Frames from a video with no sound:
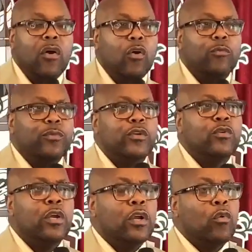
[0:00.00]
hope
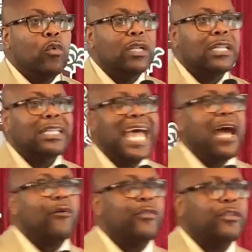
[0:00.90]
you will
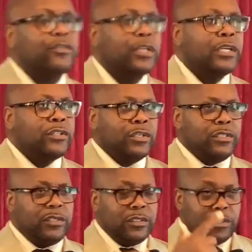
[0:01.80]
allow this to,
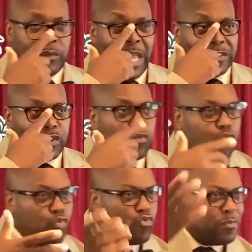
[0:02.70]
to, to, as
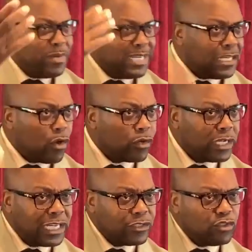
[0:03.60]
you ruminate on
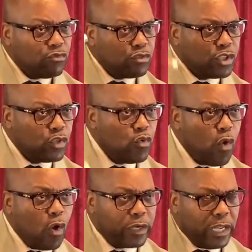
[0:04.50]
it, as you chew
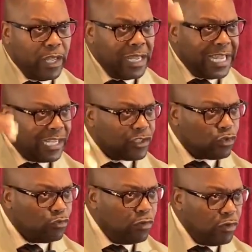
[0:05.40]
on it, as
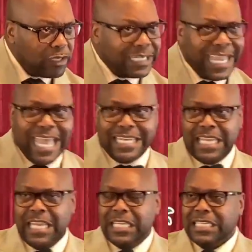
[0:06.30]
you look at
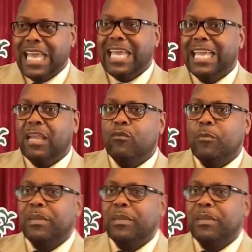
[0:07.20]
it, that it will